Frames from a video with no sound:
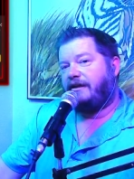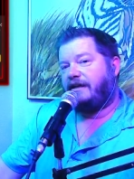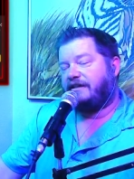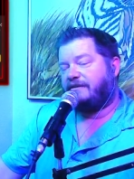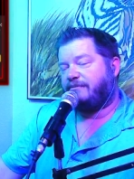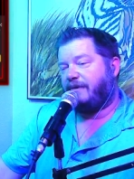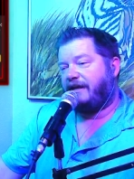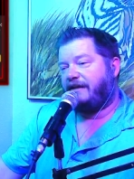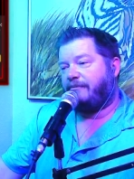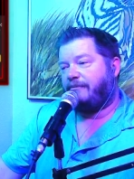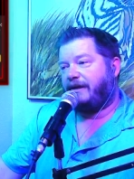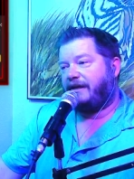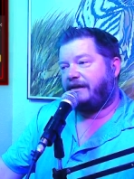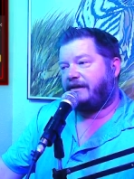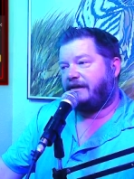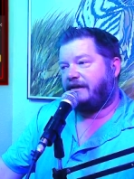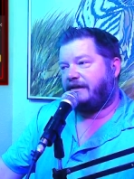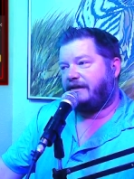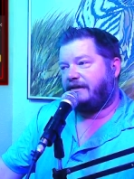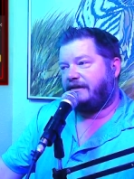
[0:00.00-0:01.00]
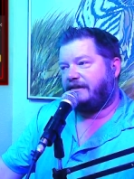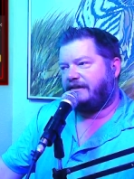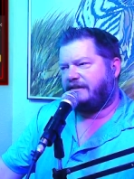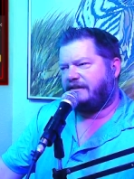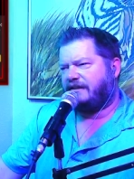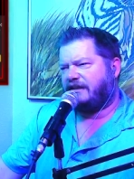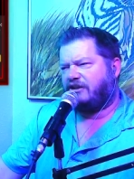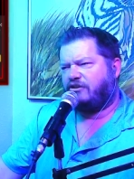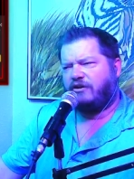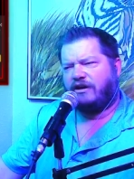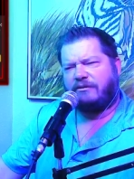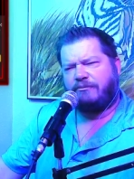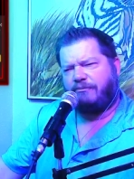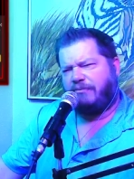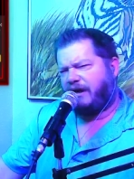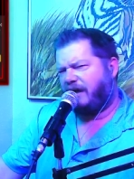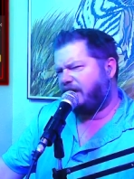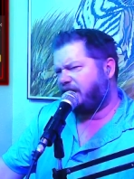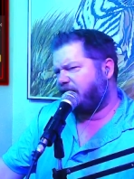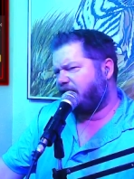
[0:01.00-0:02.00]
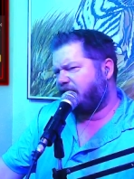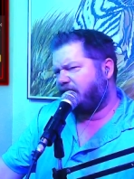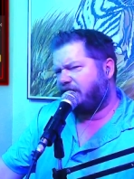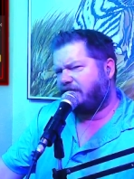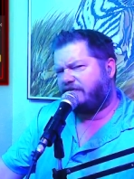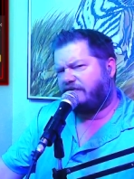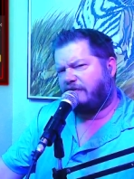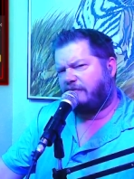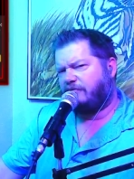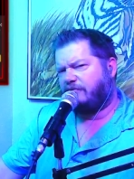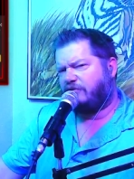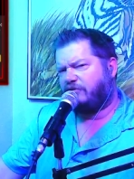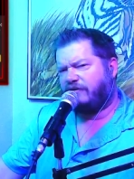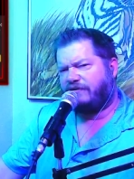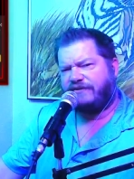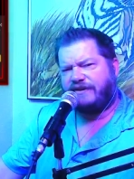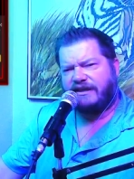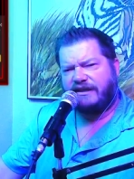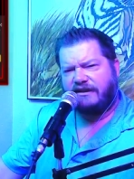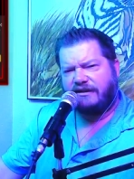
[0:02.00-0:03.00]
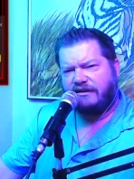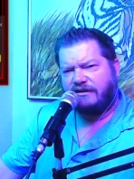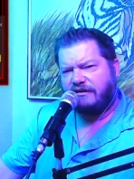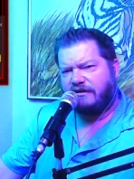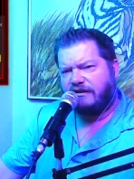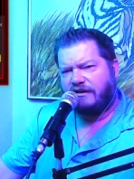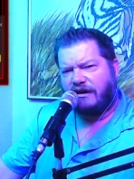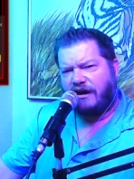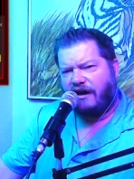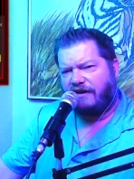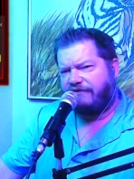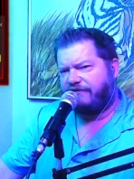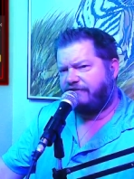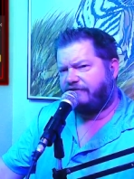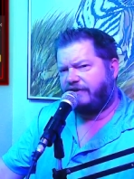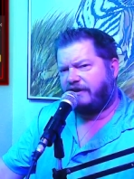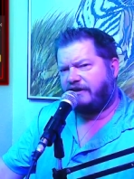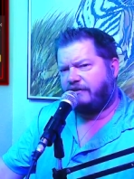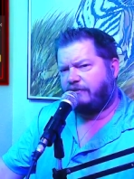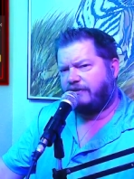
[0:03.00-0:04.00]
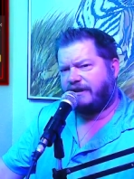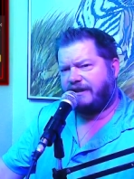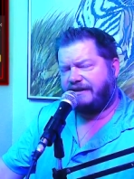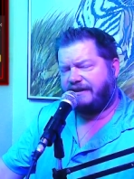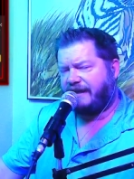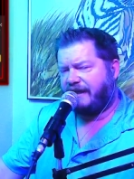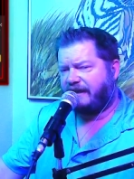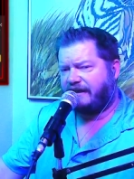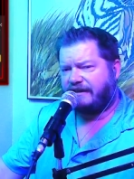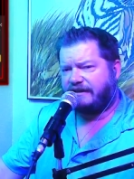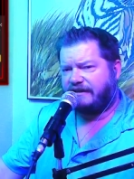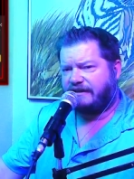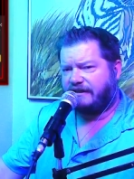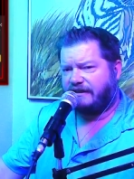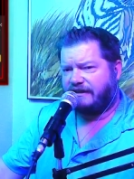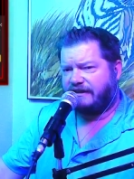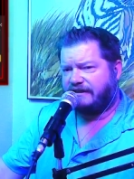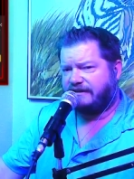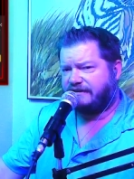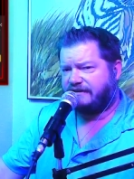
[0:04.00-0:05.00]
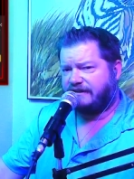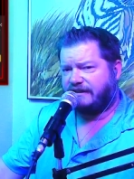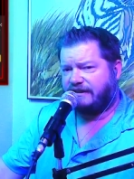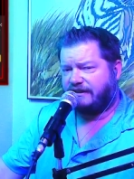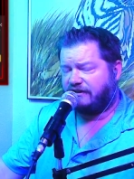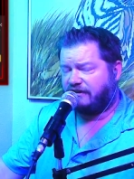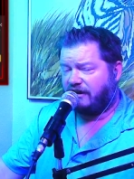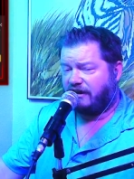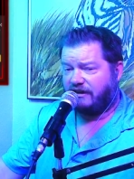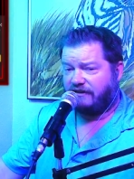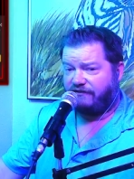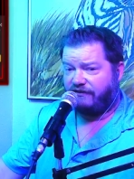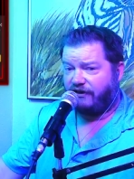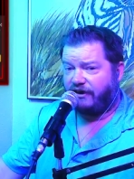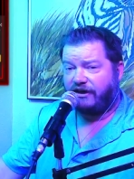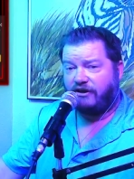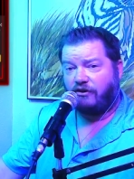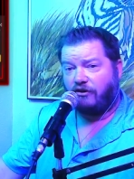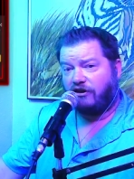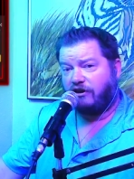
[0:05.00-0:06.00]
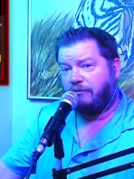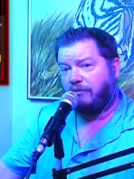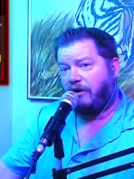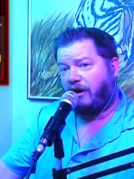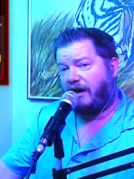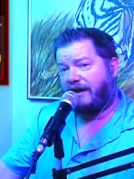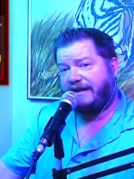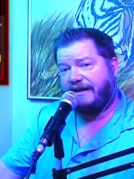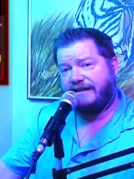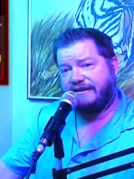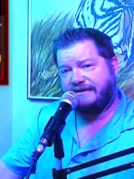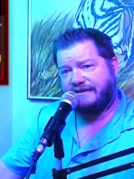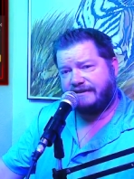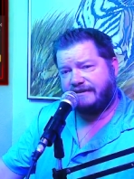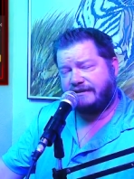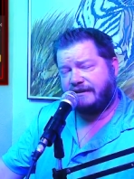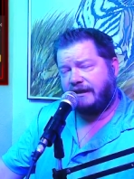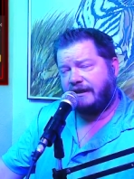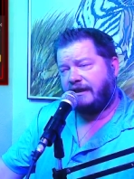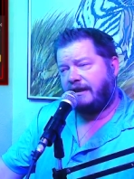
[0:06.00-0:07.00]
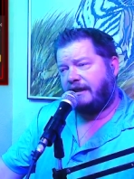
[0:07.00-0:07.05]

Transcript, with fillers: that's made to make a quick buck from grifting off of what they think is a very gullible audience.